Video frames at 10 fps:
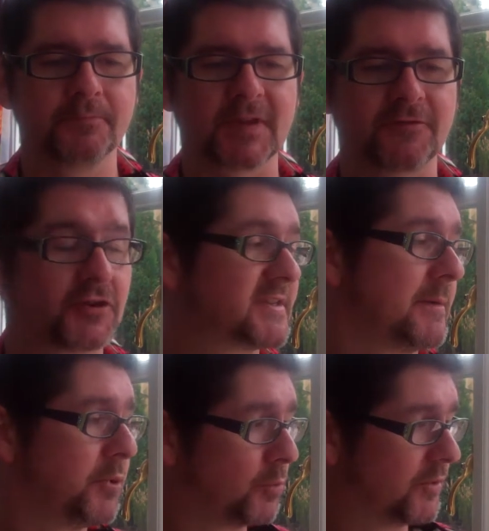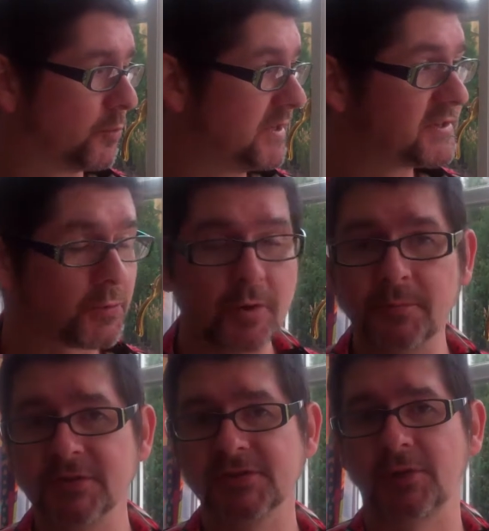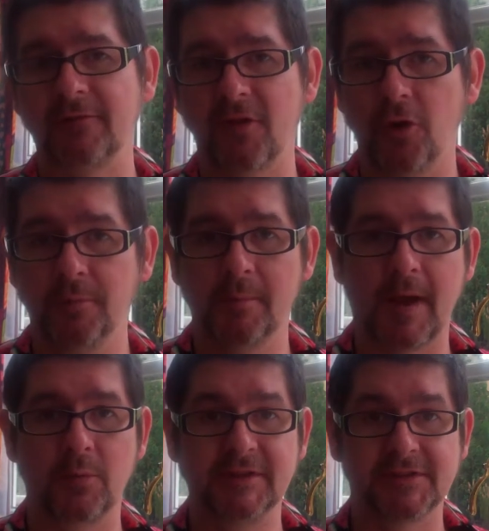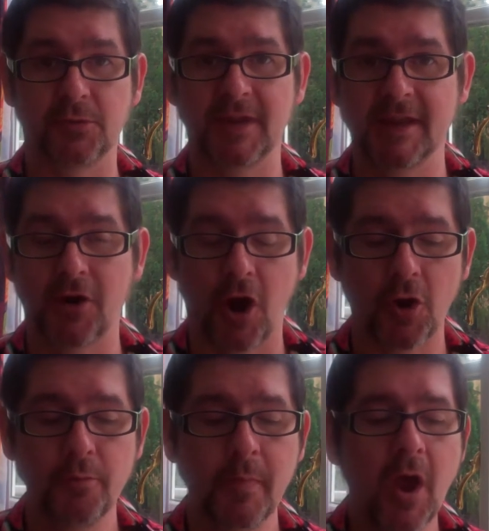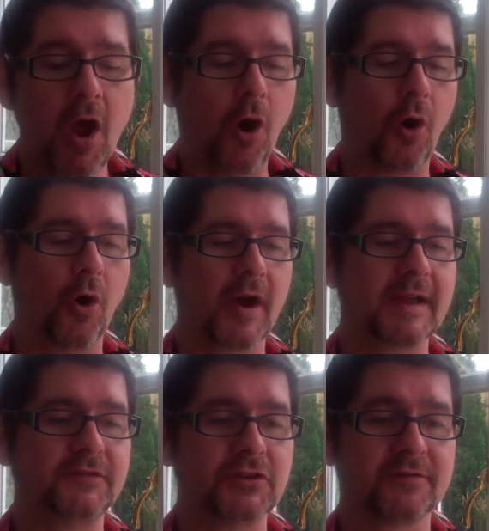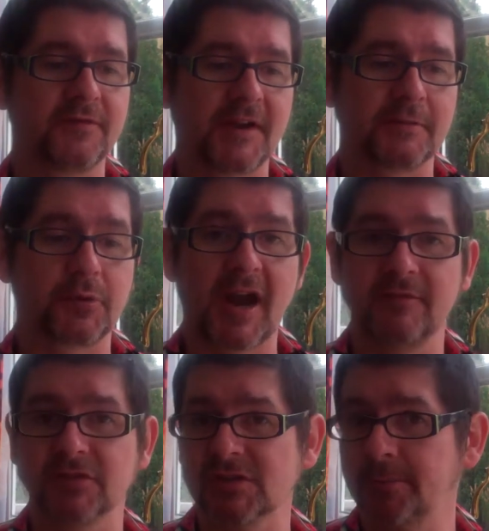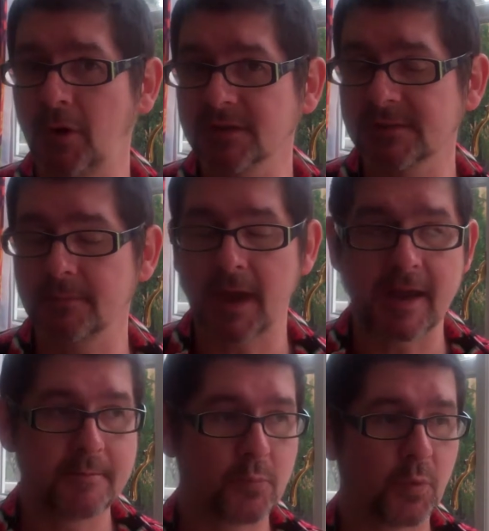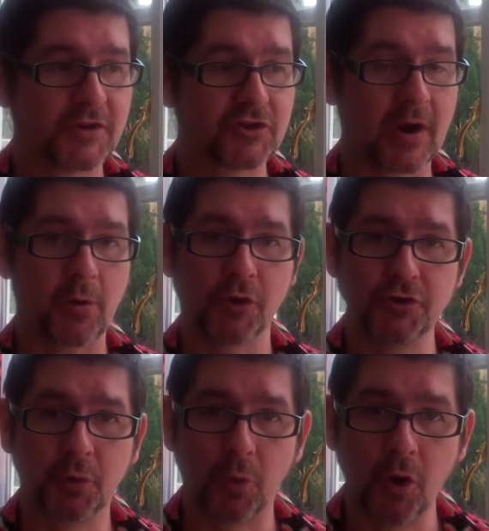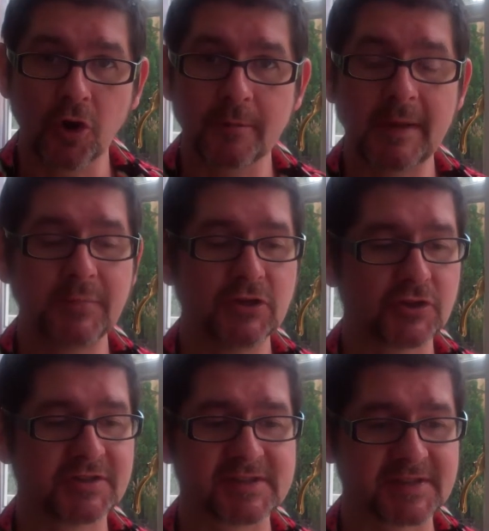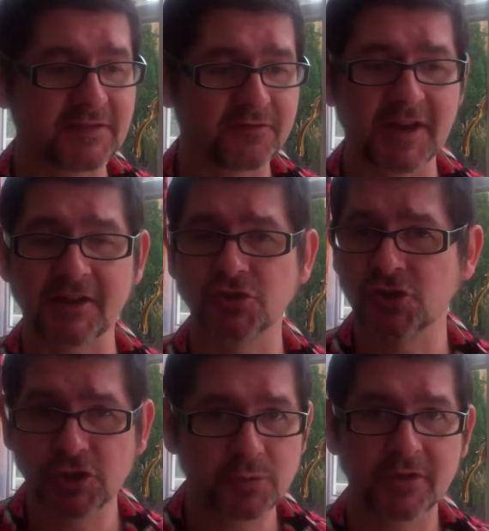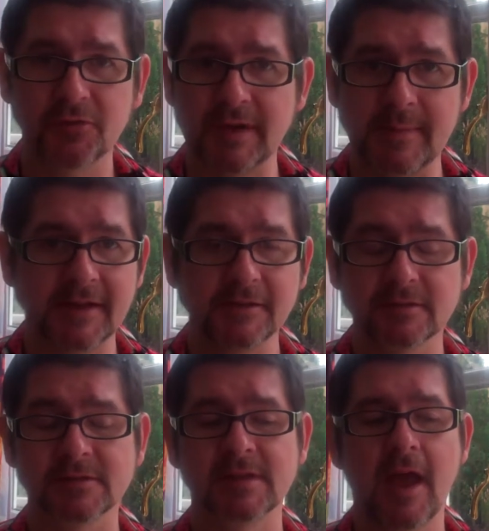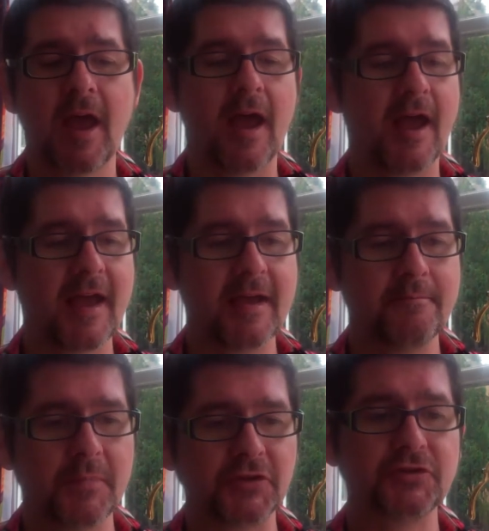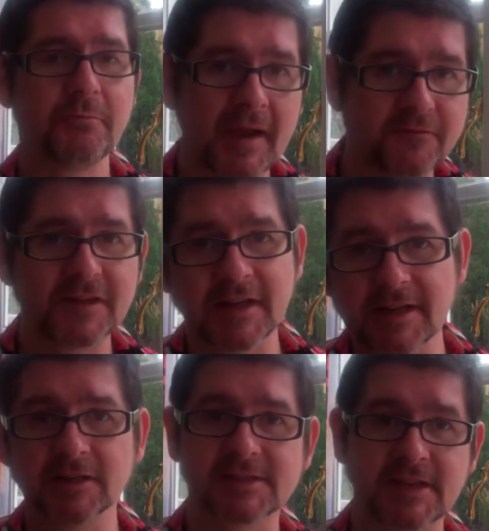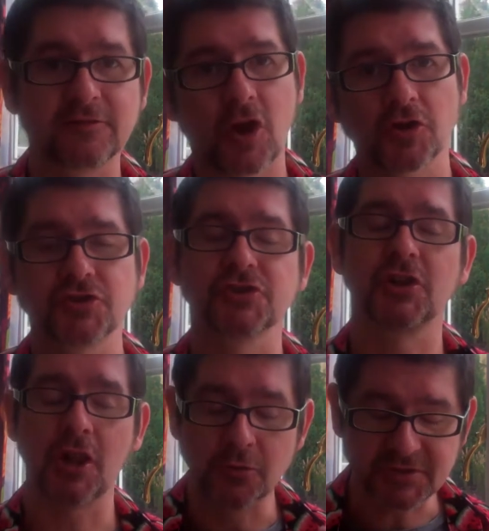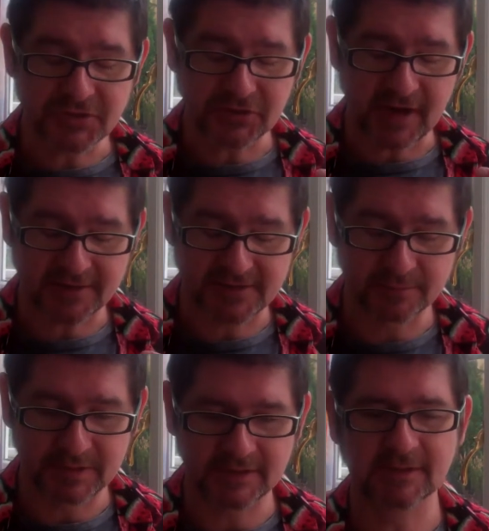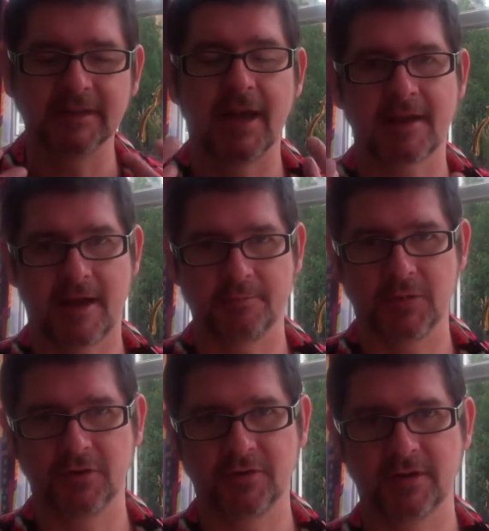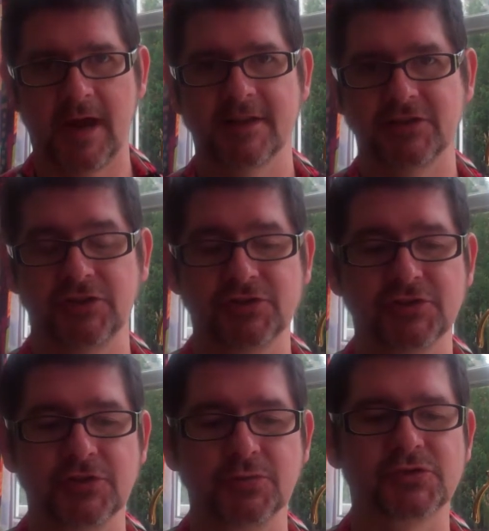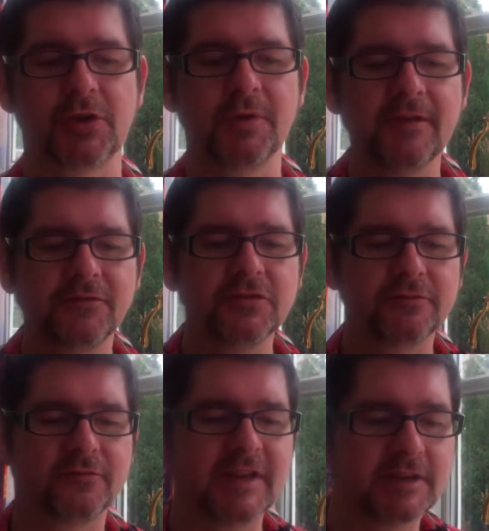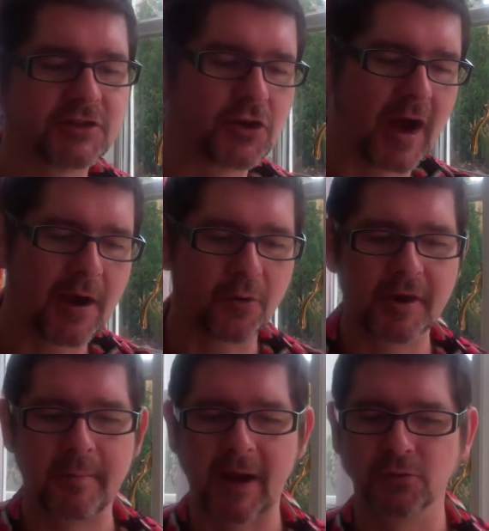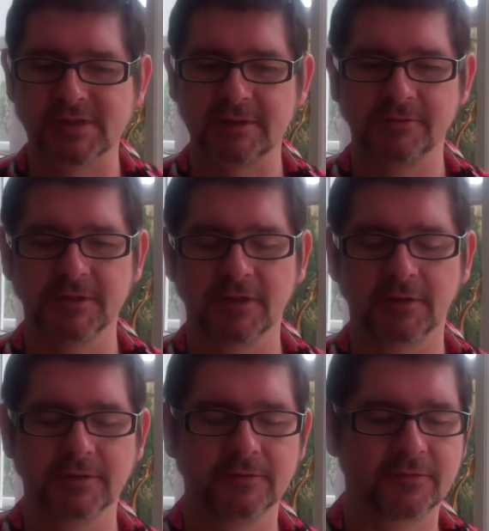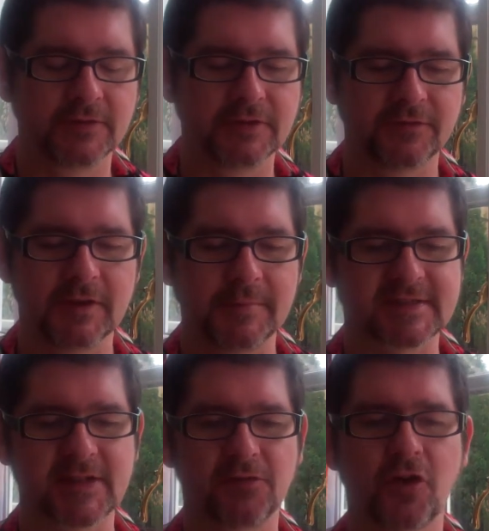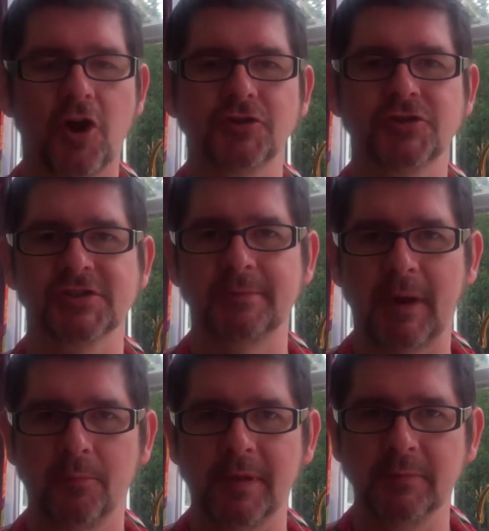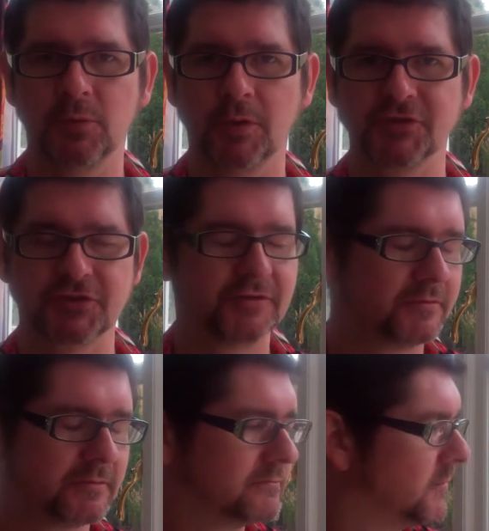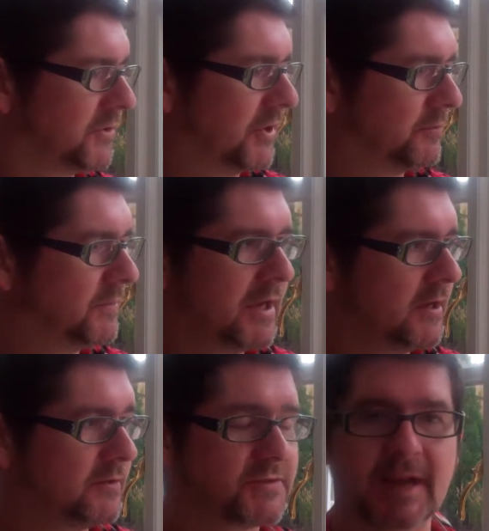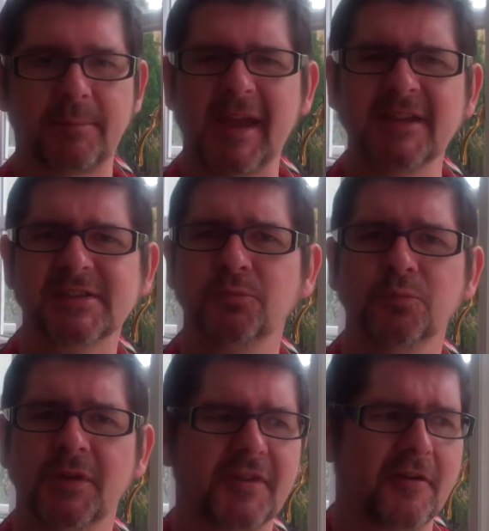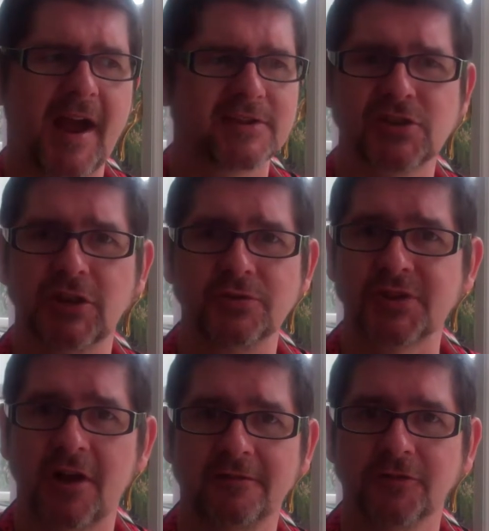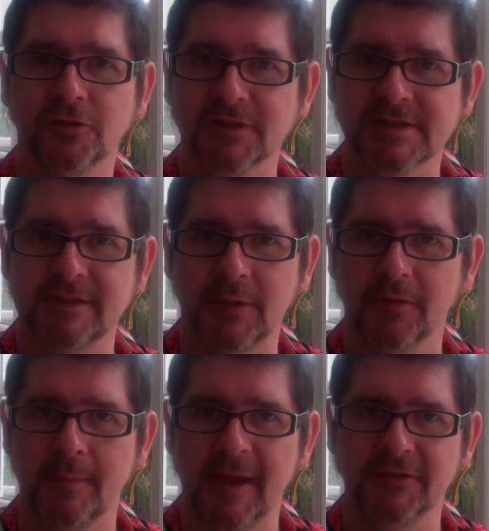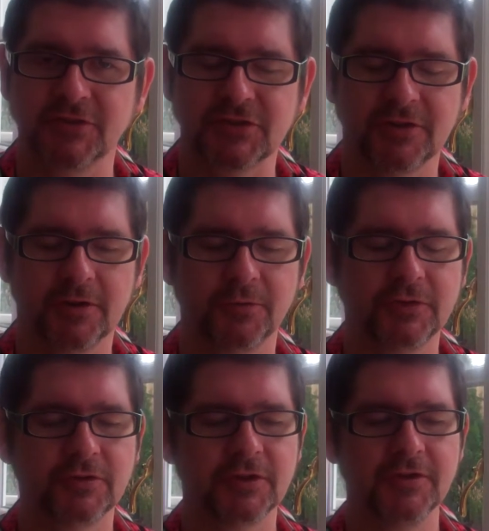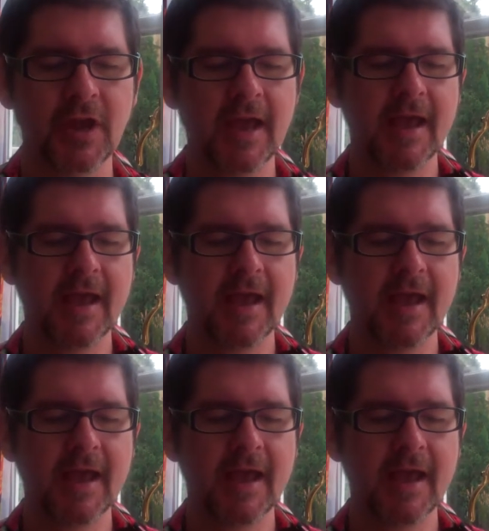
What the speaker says: for example, with a window open. So I've opened my window here at home, or if you can find a private spot when you're out on your walk, maybe you can sit for like 2 or 3 minutes. You might feel a little self-conscious closing your eyes completely, like I'm gonna ask you to do. So if you feel you're out and about and you feel a bit self-conscious about people wondering, who's that person with their eyes closed, half falling asleep on the bench, you can